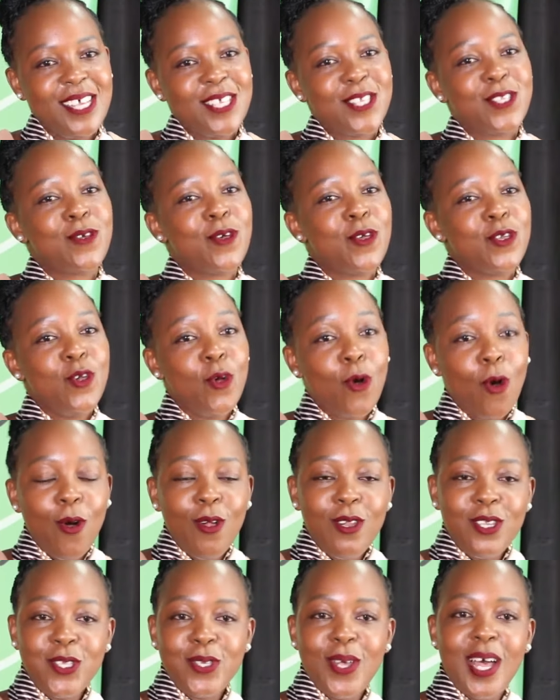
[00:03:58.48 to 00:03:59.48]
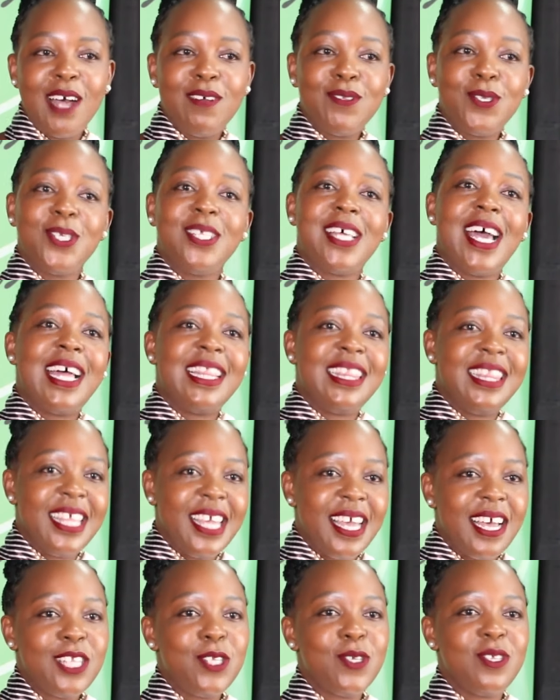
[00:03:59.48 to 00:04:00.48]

So you also have to adhere